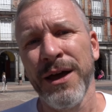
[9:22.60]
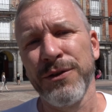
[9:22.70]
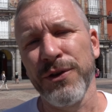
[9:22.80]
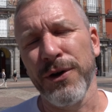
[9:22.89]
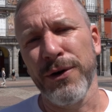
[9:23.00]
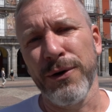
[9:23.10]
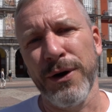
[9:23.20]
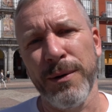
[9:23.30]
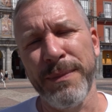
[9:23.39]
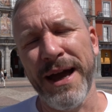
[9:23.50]
So
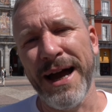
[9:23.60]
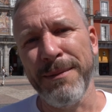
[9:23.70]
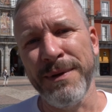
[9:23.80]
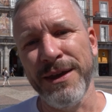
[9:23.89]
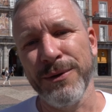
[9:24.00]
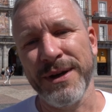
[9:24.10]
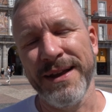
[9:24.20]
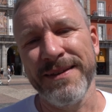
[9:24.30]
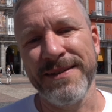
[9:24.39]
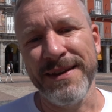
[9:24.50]
behind me you
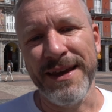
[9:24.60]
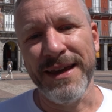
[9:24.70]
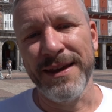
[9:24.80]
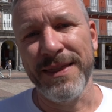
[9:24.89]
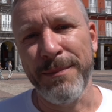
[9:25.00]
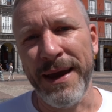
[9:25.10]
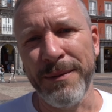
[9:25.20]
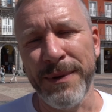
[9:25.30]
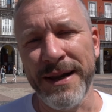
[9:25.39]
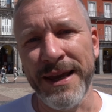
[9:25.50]
can see the
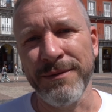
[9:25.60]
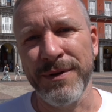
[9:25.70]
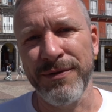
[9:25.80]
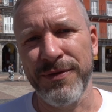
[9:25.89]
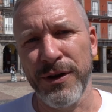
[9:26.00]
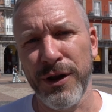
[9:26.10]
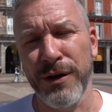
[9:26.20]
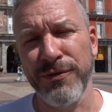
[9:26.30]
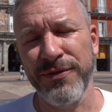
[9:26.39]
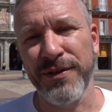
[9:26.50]
main building with a lot
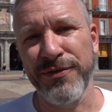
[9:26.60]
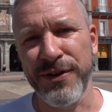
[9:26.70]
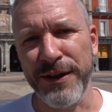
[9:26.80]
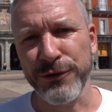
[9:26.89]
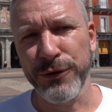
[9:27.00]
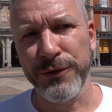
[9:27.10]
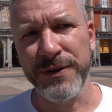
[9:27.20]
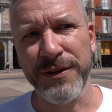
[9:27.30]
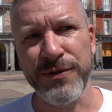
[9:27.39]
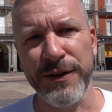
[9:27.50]
of frescoes.
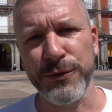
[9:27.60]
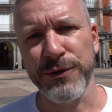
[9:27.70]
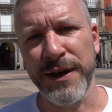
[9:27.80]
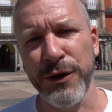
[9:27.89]
These frescoes are